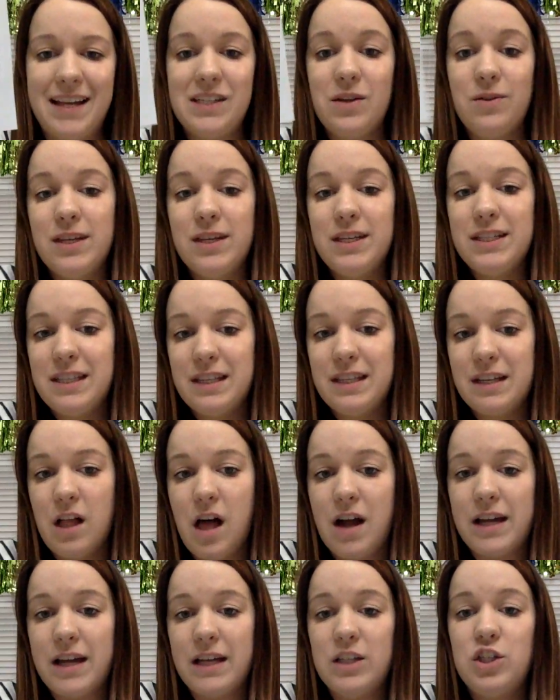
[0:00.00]
So this
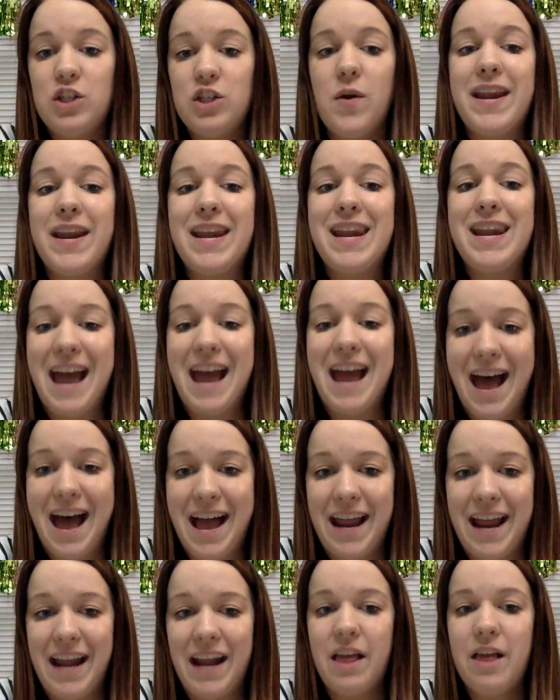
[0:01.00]
clock is showing
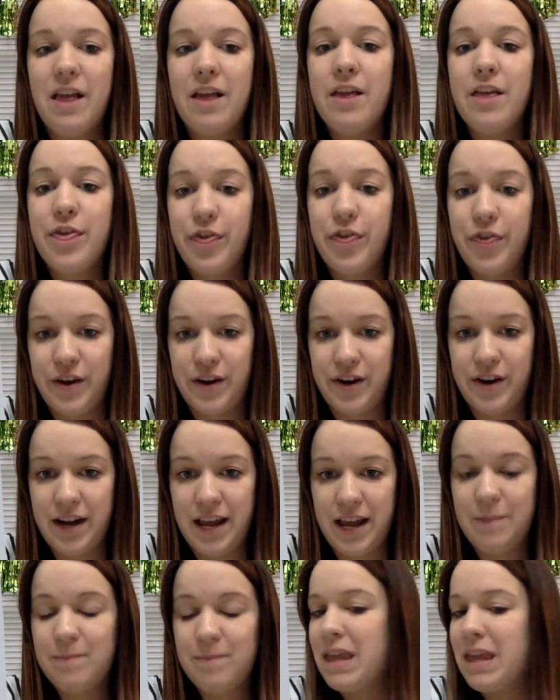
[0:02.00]

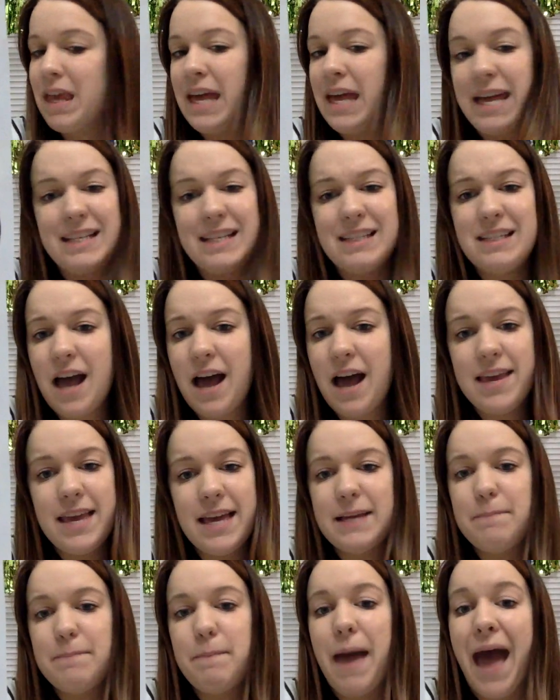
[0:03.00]
9:30. It's not
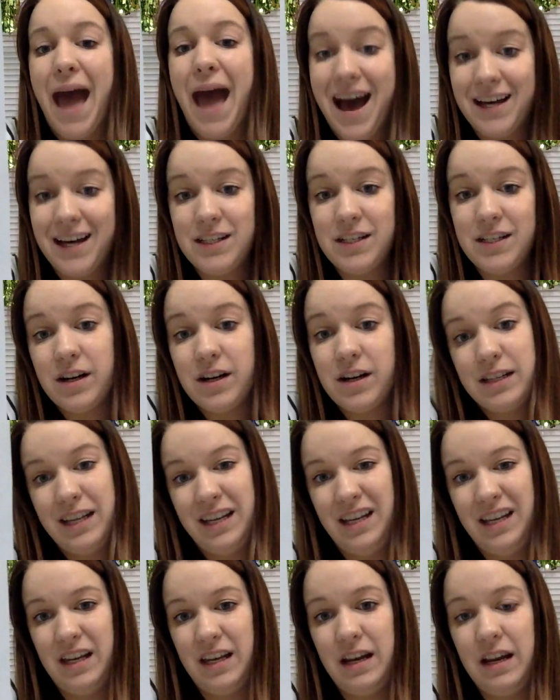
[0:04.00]
yet past our
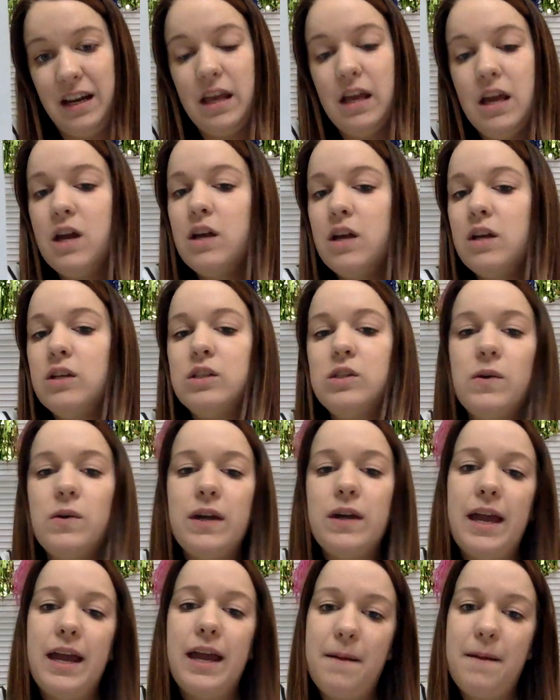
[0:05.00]
10, so it
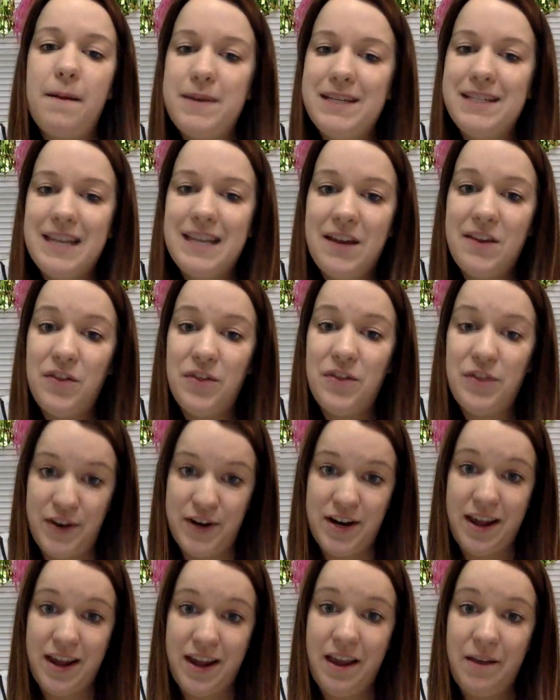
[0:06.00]
cannot be
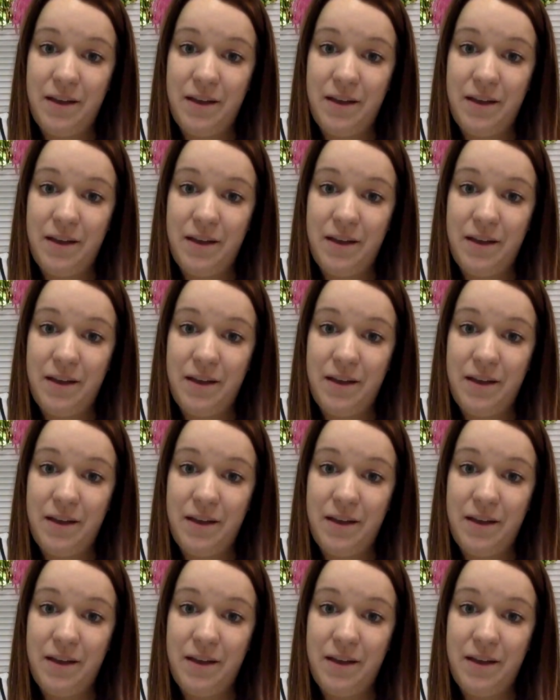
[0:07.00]
10:30.